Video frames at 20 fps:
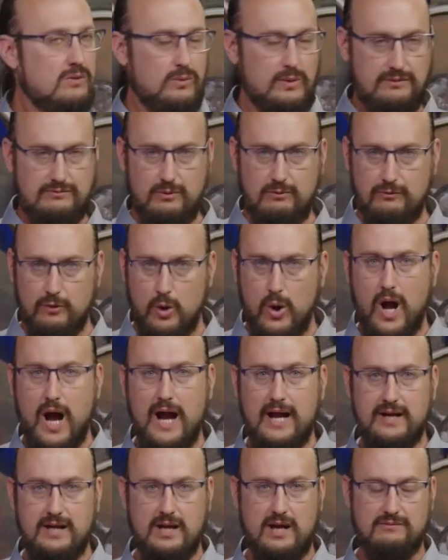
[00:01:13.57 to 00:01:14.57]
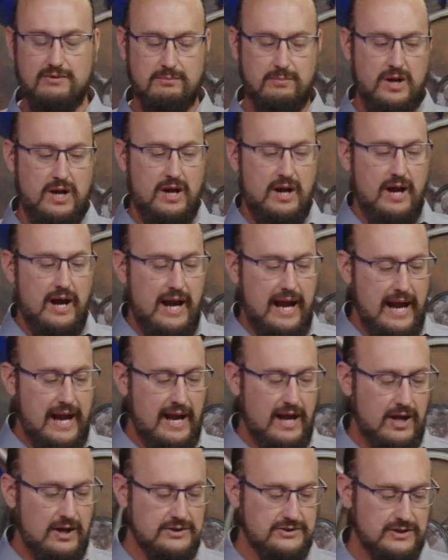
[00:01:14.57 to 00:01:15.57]
we have a variety of them.
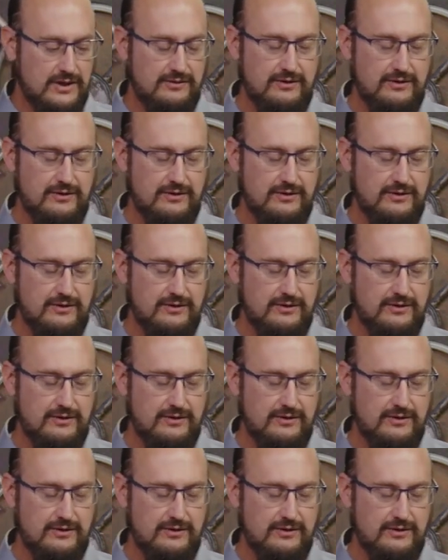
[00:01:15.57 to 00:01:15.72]
And